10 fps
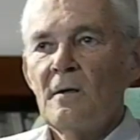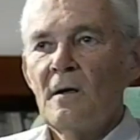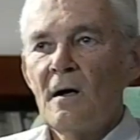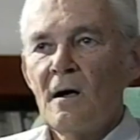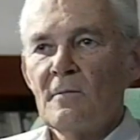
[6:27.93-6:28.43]

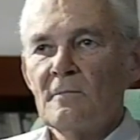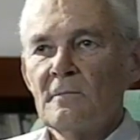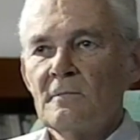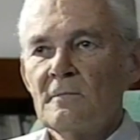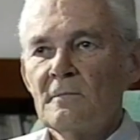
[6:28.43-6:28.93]

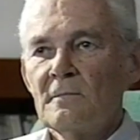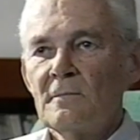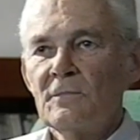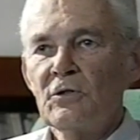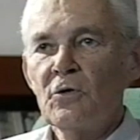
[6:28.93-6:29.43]
Um,
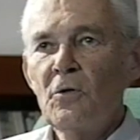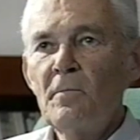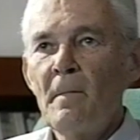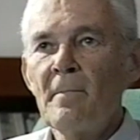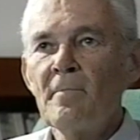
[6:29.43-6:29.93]
Joe,
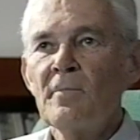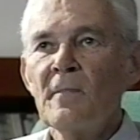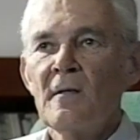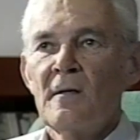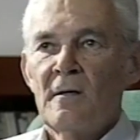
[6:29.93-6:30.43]

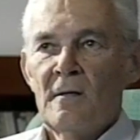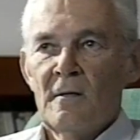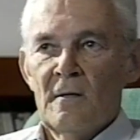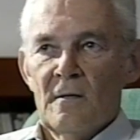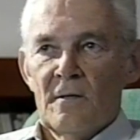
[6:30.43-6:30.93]

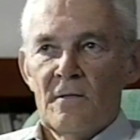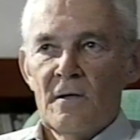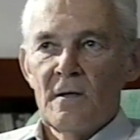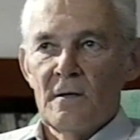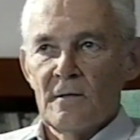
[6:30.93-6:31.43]

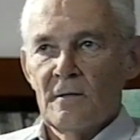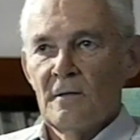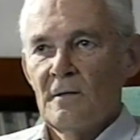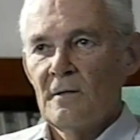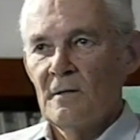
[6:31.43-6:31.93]
the...
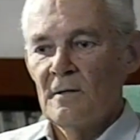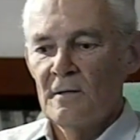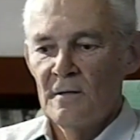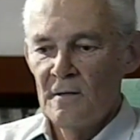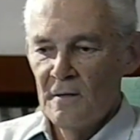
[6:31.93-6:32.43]

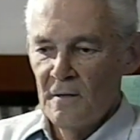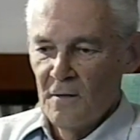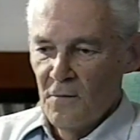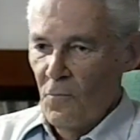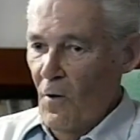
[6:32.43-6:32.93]

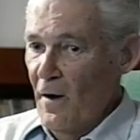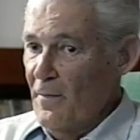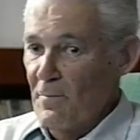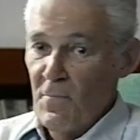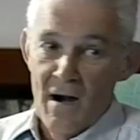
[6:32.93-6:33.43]
one of
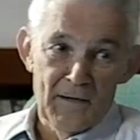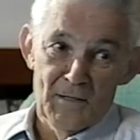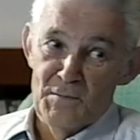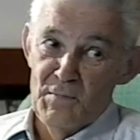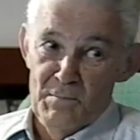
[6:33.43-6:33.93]
the
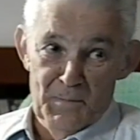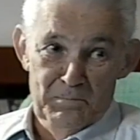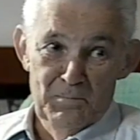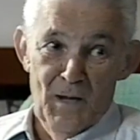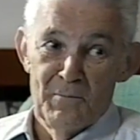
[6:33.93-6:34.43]
brightest people.
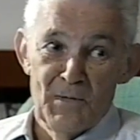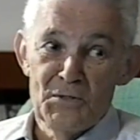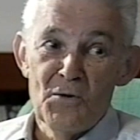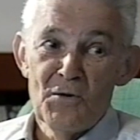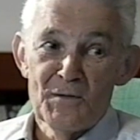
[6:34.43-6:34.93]
Um,
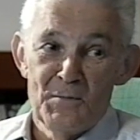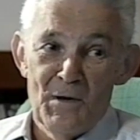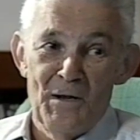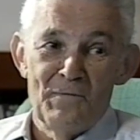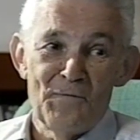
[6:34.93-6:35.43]
Joe gives me
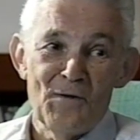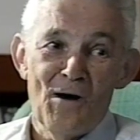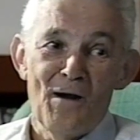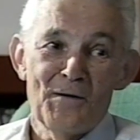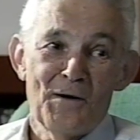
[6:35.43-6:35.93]
an
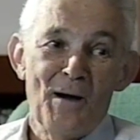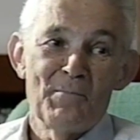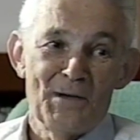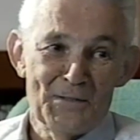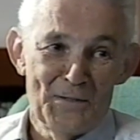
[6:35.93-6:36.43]
inferiority
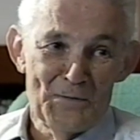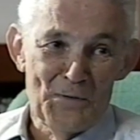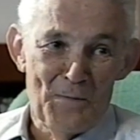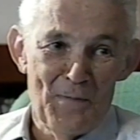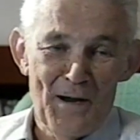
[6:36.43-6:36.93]
complex. He's so
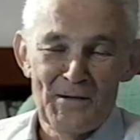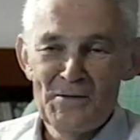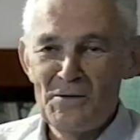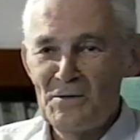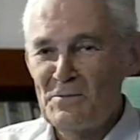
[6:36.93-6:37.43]
bright.
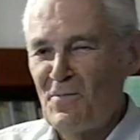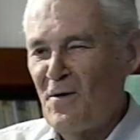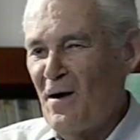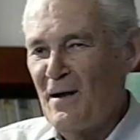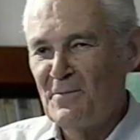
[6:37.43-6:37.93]
Joe is
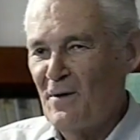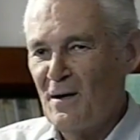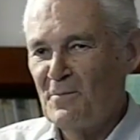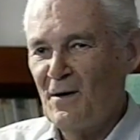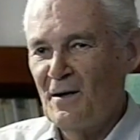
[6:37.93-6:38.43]
bright,
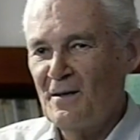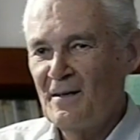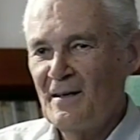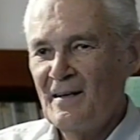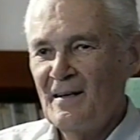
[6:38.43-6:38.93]
bright, bright.
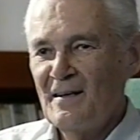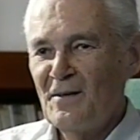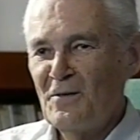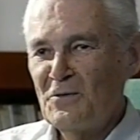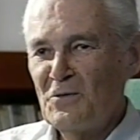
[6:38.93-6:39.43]

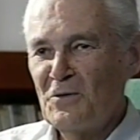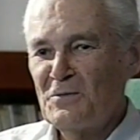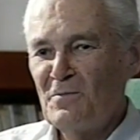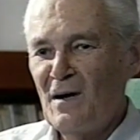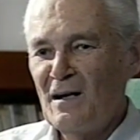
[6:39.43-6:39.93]
You know, Joe's
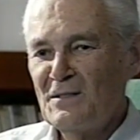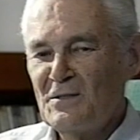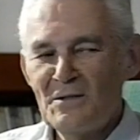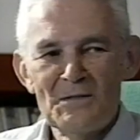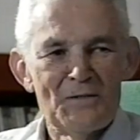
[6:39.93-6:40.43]

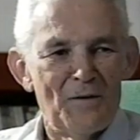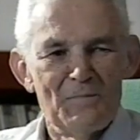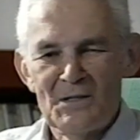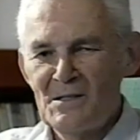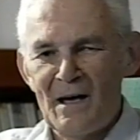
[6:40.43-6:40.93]
masters
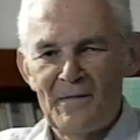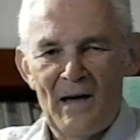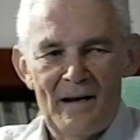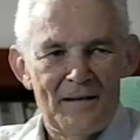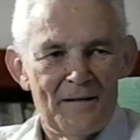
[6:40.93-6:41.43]
subjects like
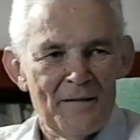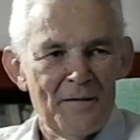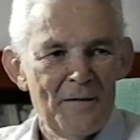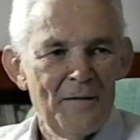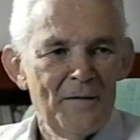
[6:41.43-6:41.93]
that. Yeah.